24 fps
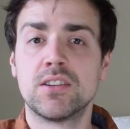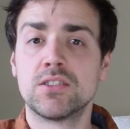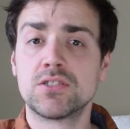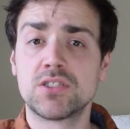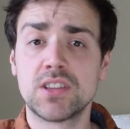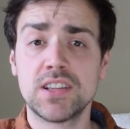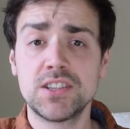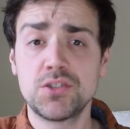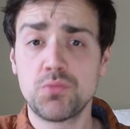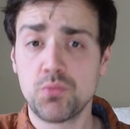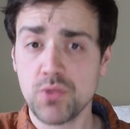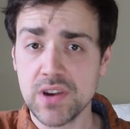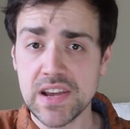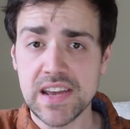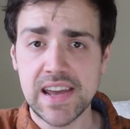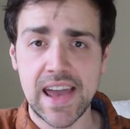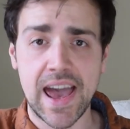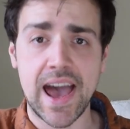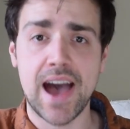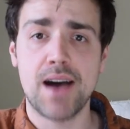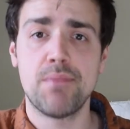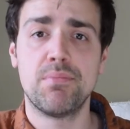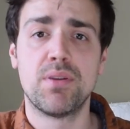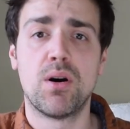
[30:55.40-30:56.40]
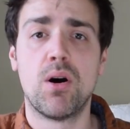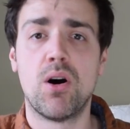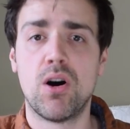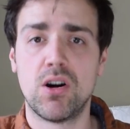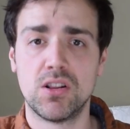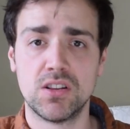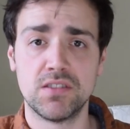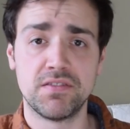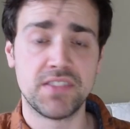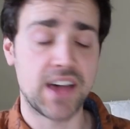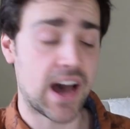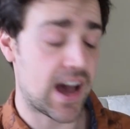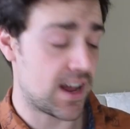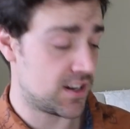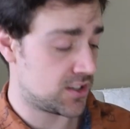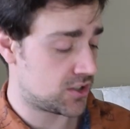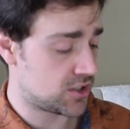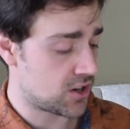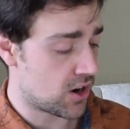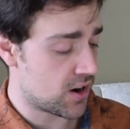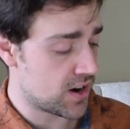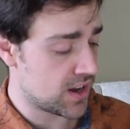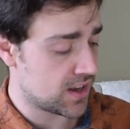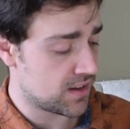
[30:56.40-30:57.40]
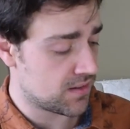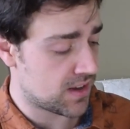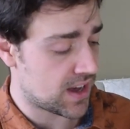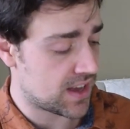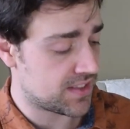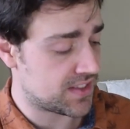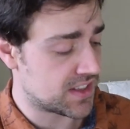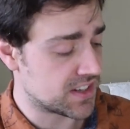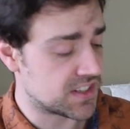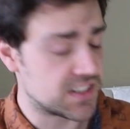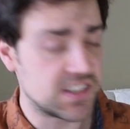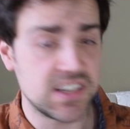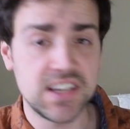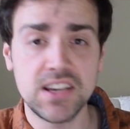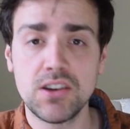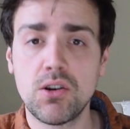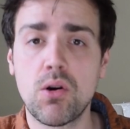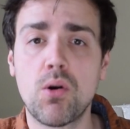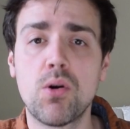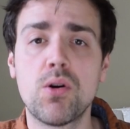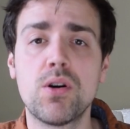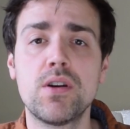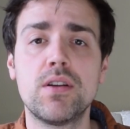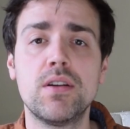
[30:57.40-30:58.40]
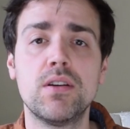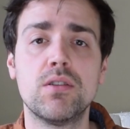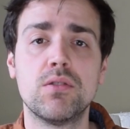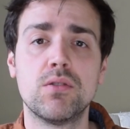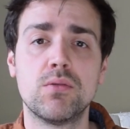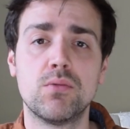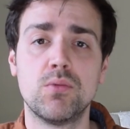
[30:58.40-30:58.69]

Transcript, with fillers: So let's recap all of that. Starting at the C chord,